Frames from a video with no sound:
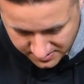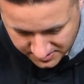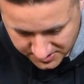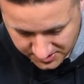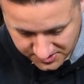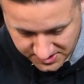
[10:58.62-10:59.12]

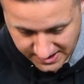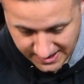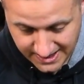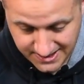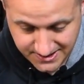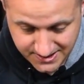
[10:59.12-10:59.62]
This looks like
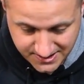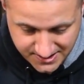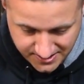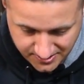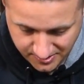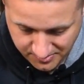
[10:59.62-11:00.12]
a
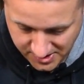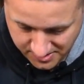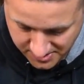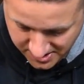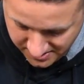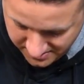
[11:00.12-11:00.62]
sticker maybe.